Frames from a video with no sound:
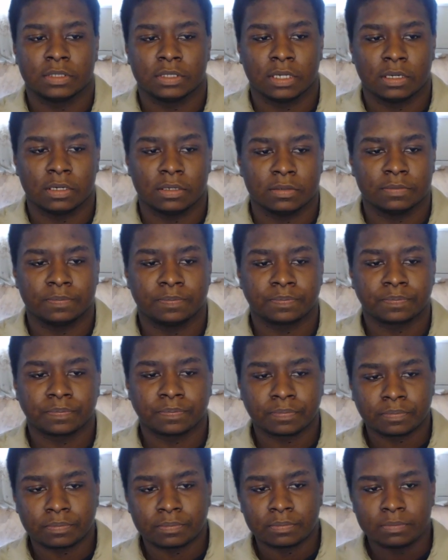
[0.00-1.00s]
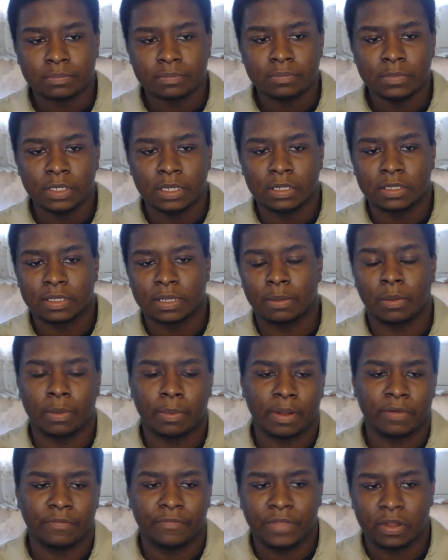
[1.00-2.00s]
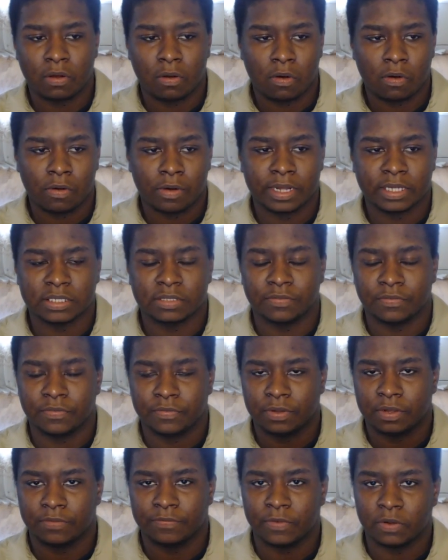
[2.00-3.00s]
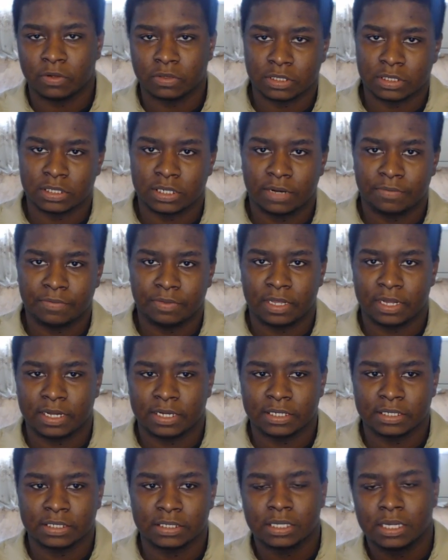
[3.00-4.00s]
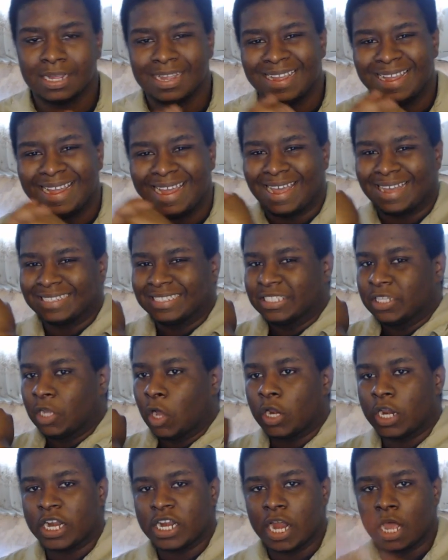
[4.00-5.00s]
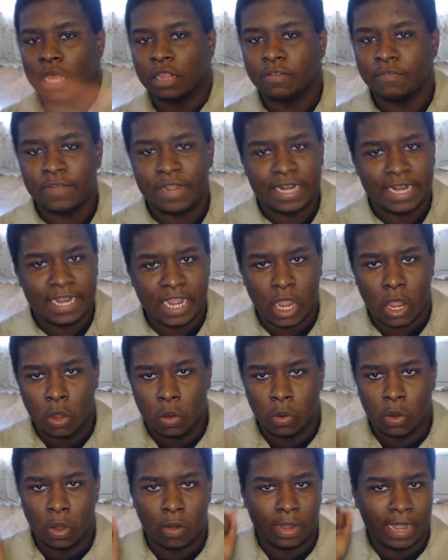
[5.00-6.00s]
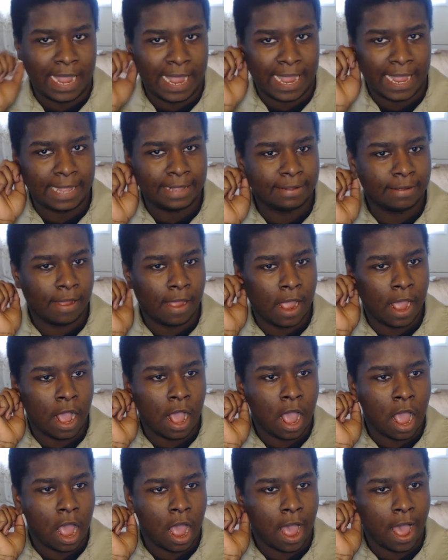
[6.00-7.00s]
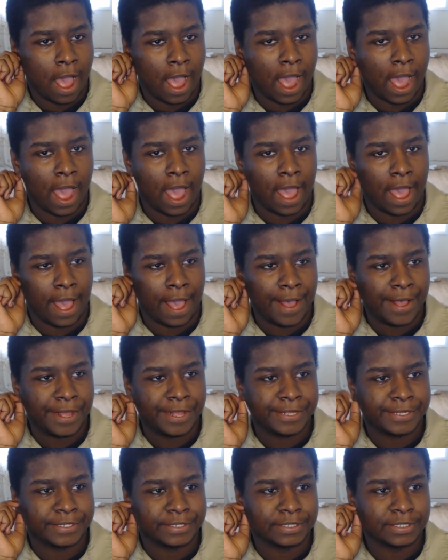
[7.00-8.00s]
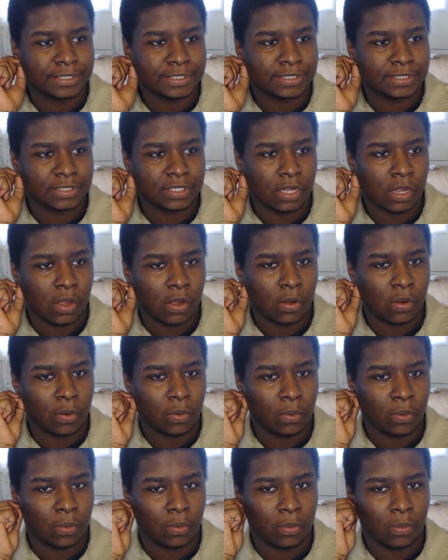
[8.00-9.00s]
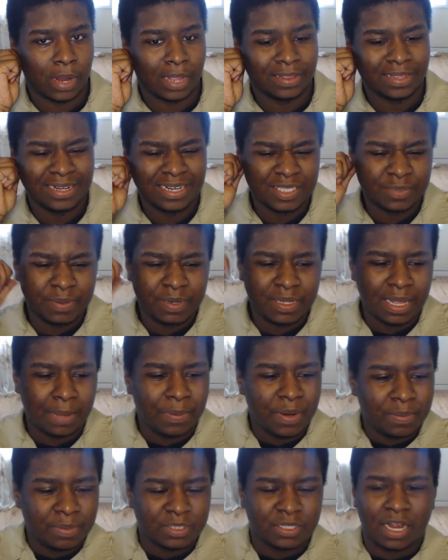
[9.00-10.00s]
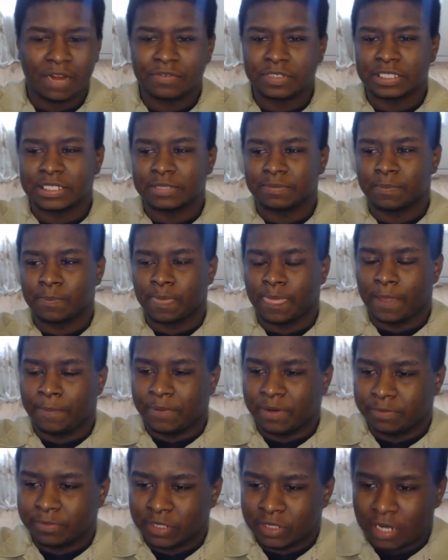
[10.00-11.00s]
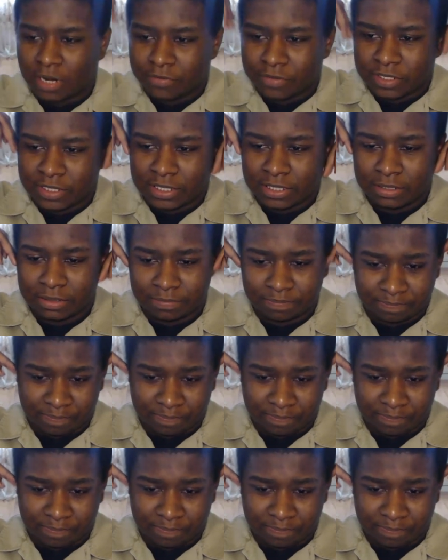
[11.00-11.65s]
So tell me what my V-Core is, uh, voltage and everything is. That's all another video, okay? Uh, so I think this, that pretty much covers it. That pretty much covers it.